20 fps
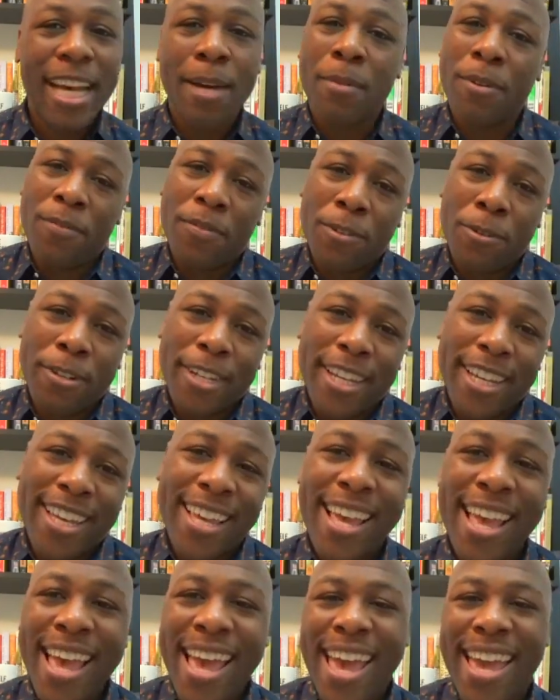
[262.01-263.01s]
I'm a
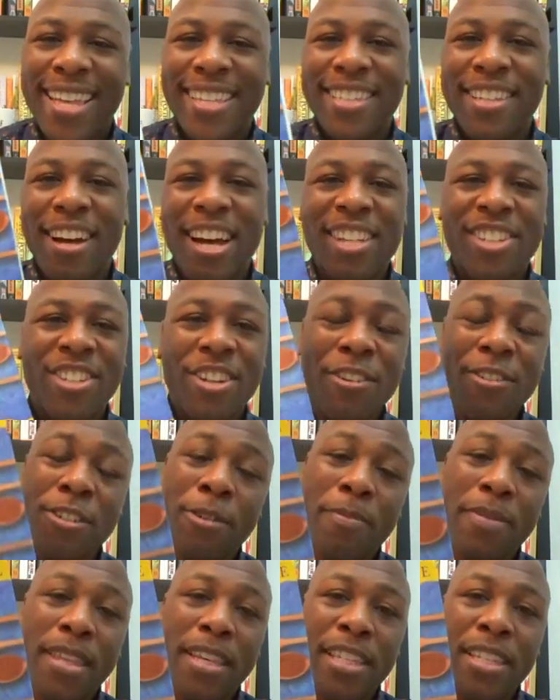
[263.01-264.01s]
foodie, and so I showed
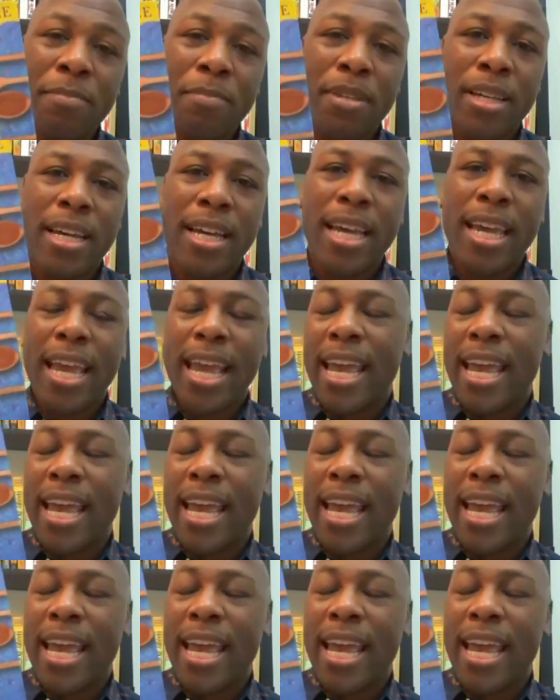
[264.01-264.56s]
him this book,